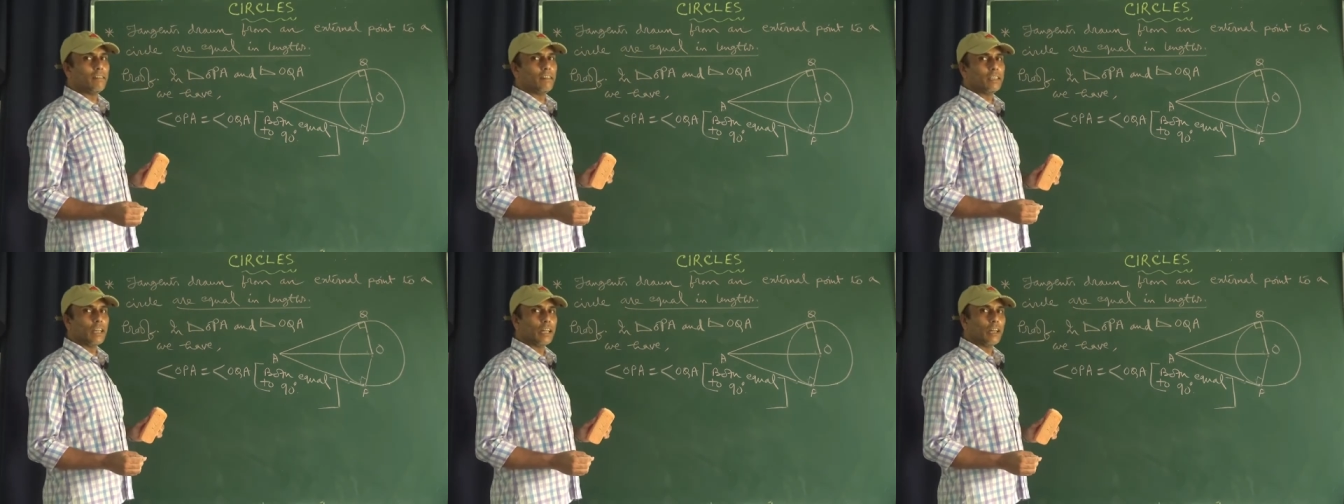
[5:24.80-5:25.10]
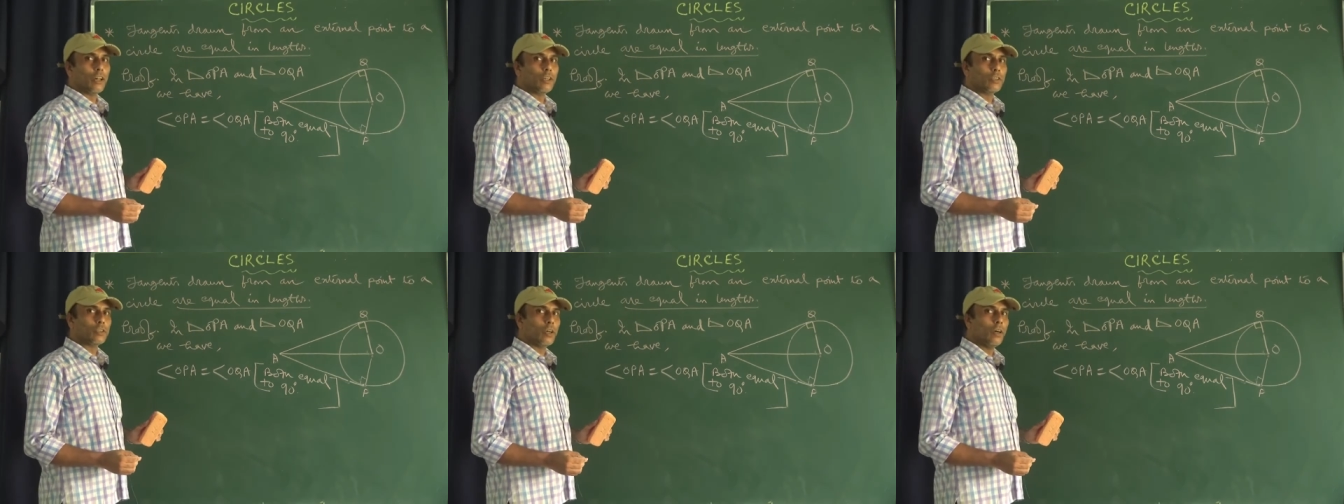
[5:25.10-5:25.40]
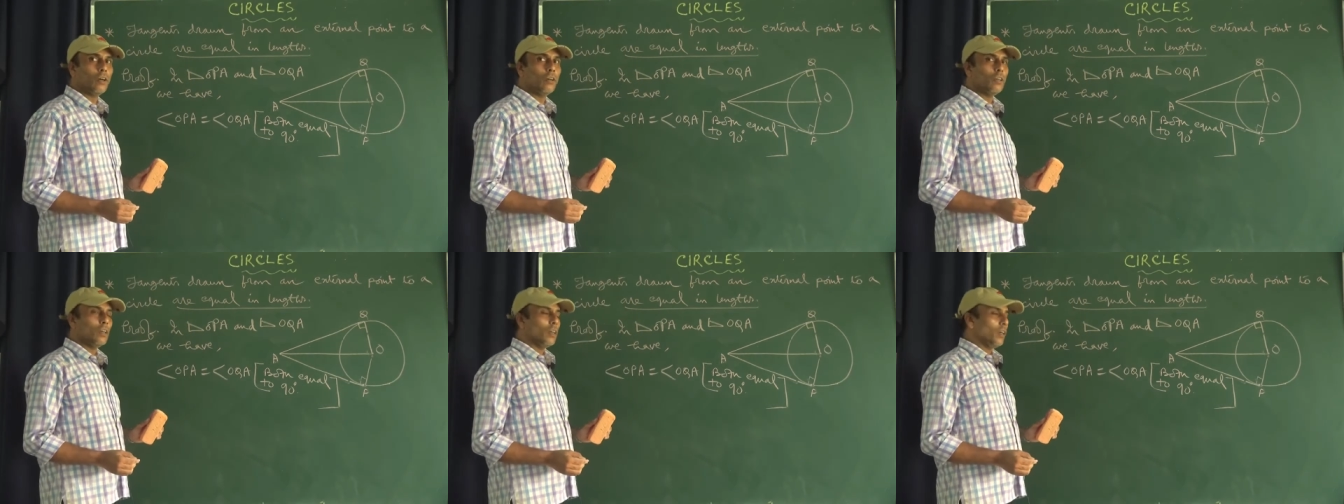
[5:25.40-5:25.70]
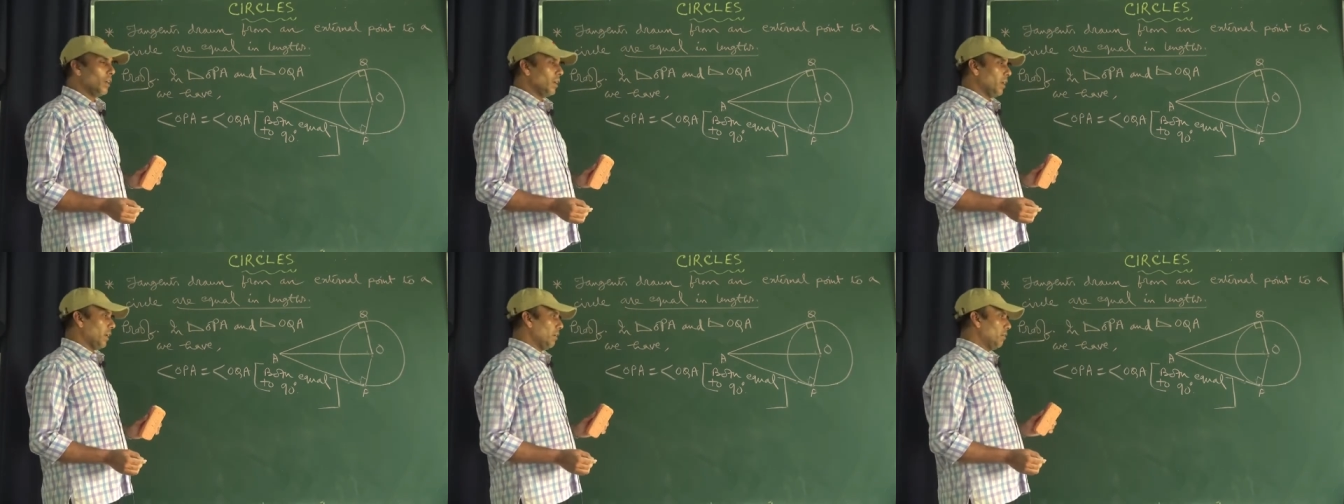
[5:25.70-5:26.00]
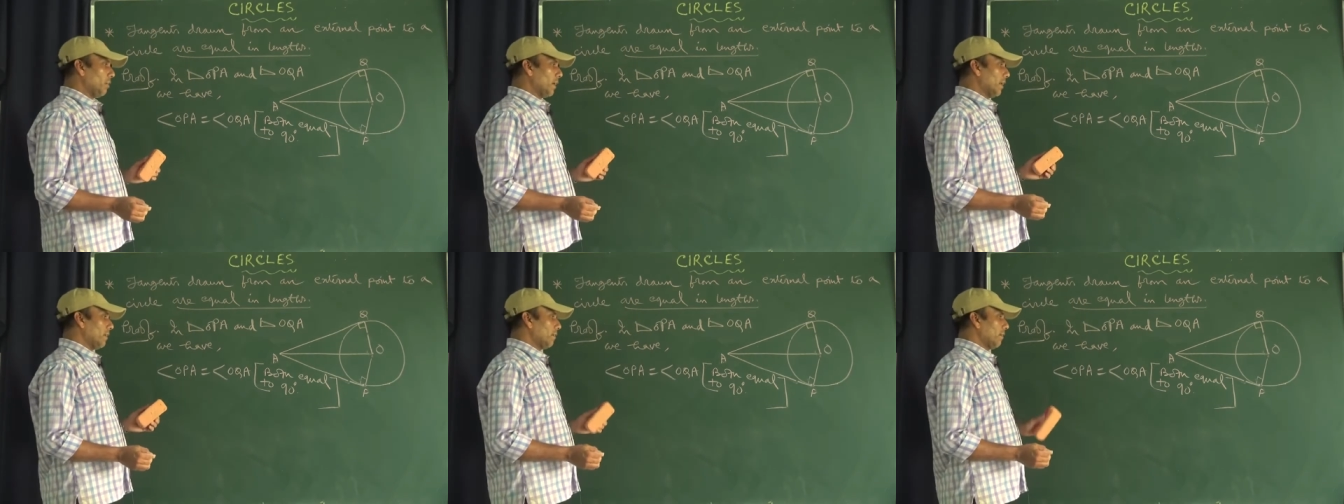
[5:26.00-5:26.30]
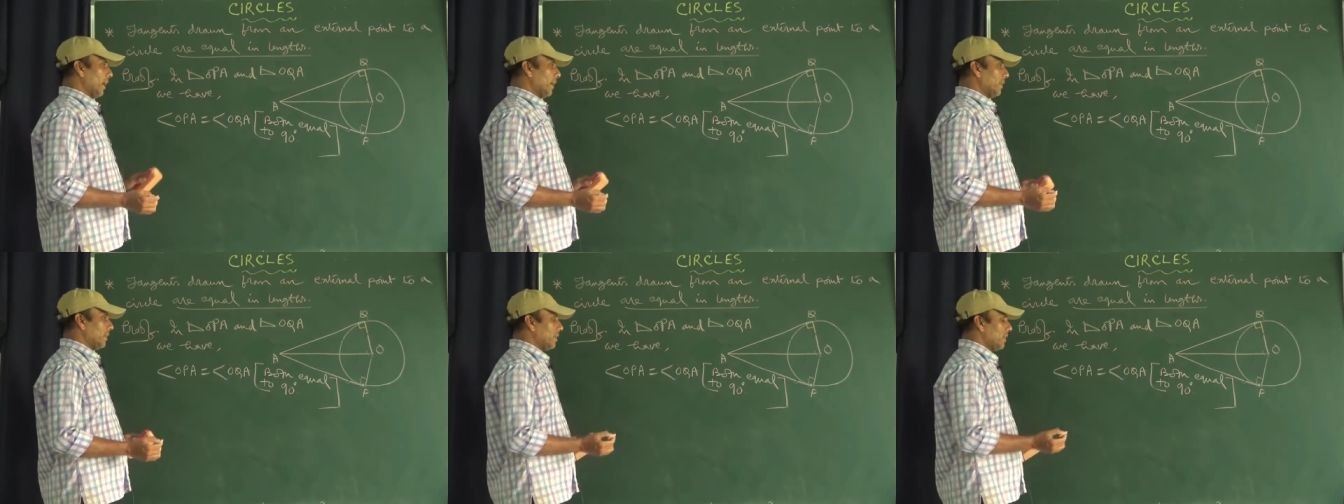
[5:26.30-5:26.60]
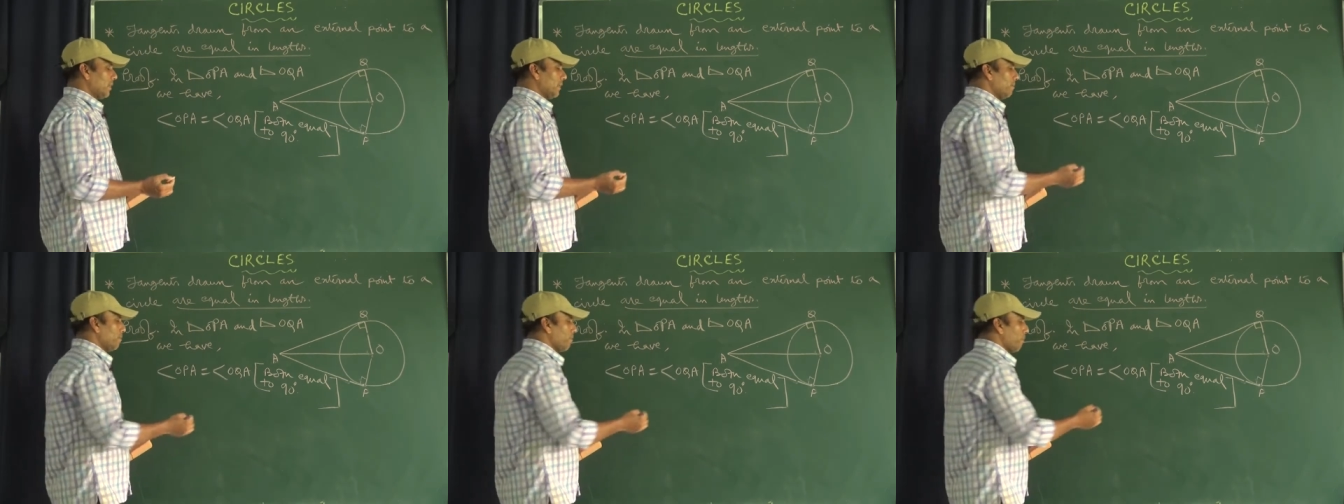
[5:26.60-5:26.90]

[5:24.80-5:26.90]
reason also you can write.